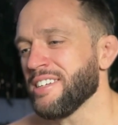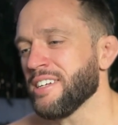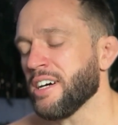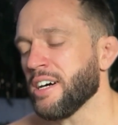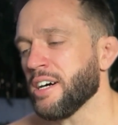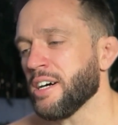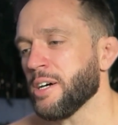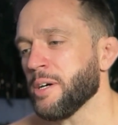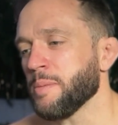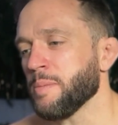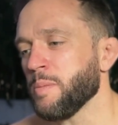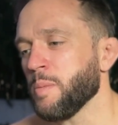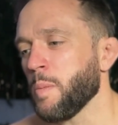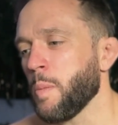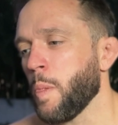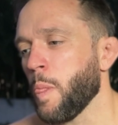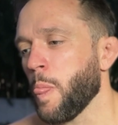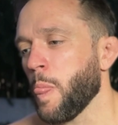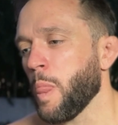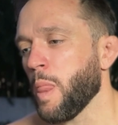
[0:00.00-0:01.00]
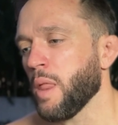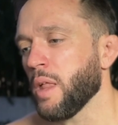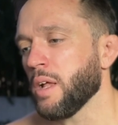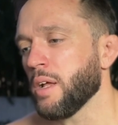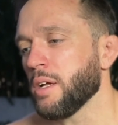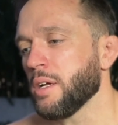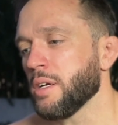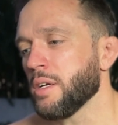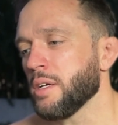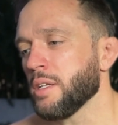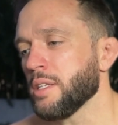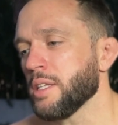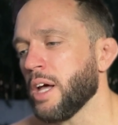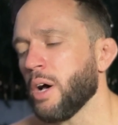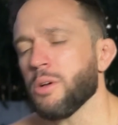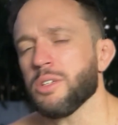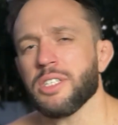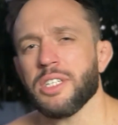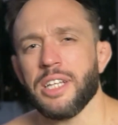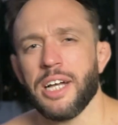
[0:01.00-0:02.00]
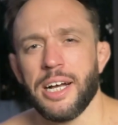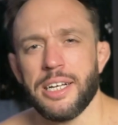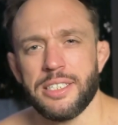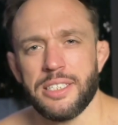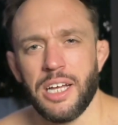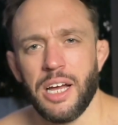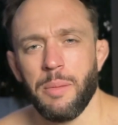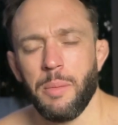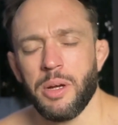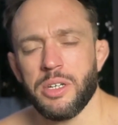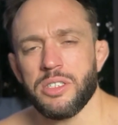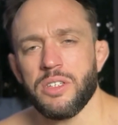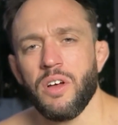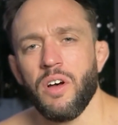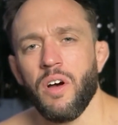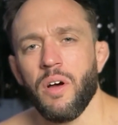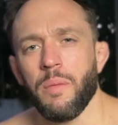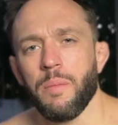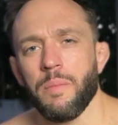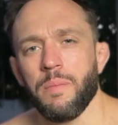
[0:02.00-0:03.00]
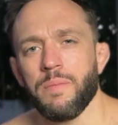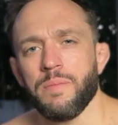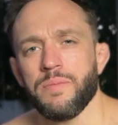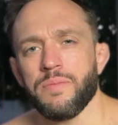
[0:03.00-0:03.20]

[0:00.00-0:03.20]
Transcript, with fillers: um, that was the last time I saw him.